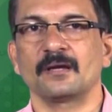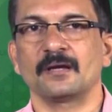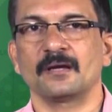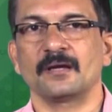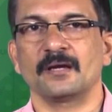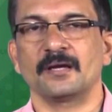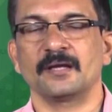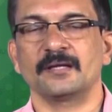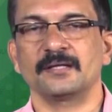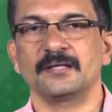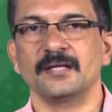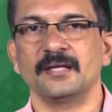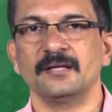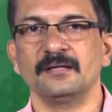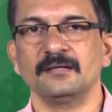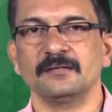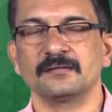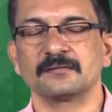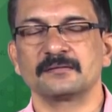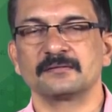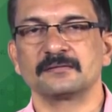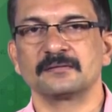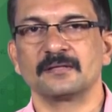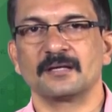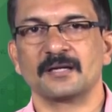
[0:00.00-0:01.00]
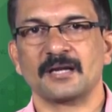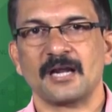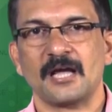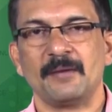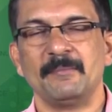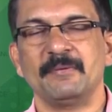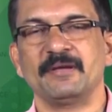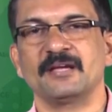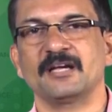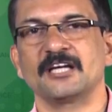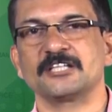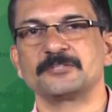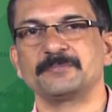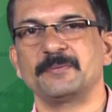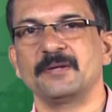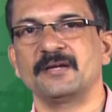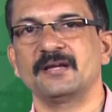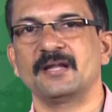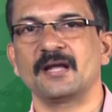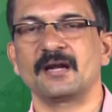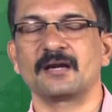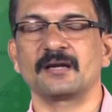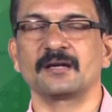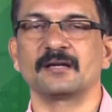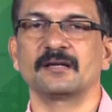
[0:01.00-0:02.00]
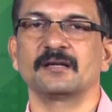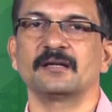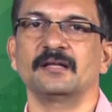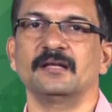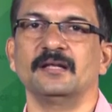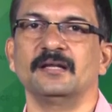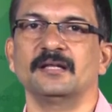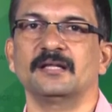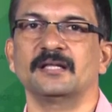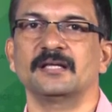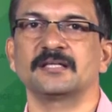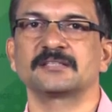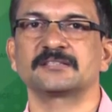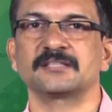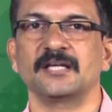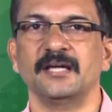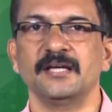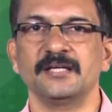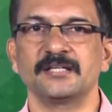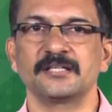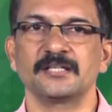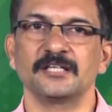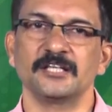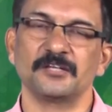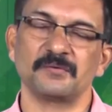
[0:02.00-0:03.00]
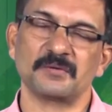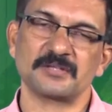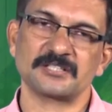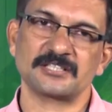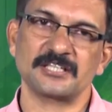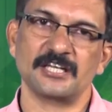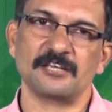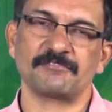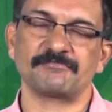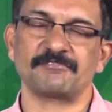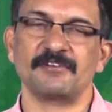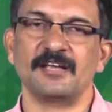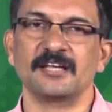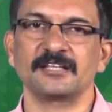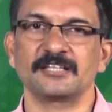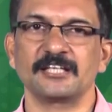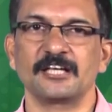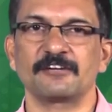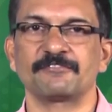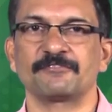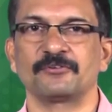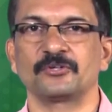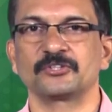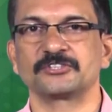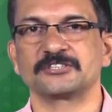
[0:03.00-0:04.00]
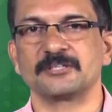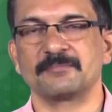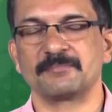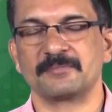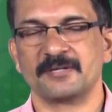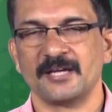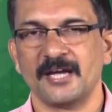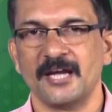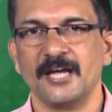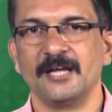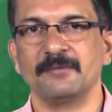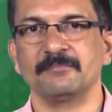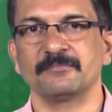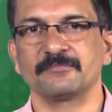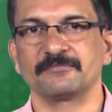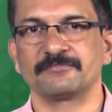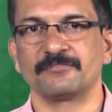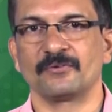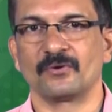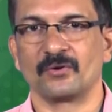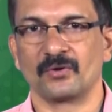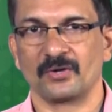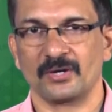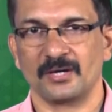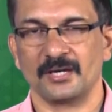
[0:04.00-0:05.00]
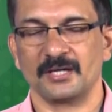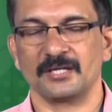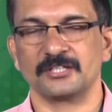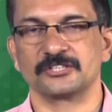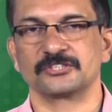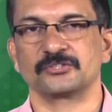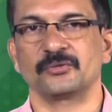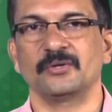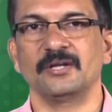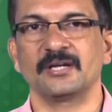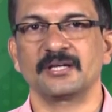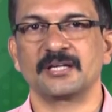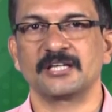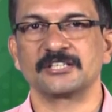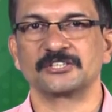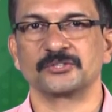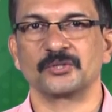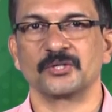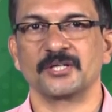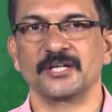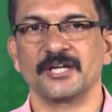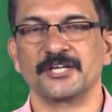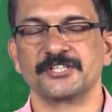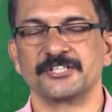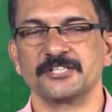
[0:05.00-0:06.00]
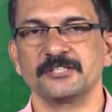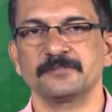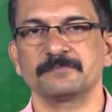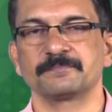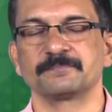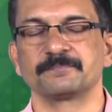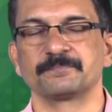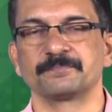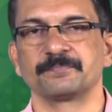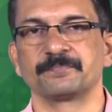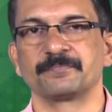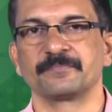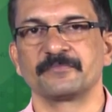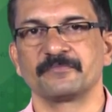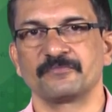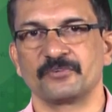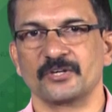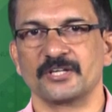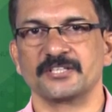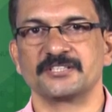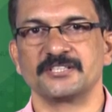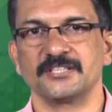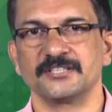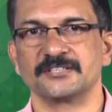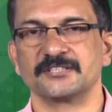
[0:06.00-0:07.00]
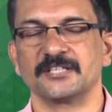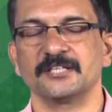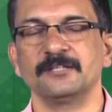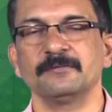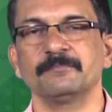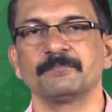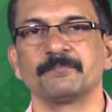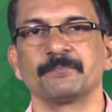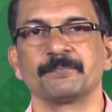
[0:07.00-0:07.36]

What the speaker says: and then ramming has been done in the site. It was left like that for some time for soil consolidation for a season,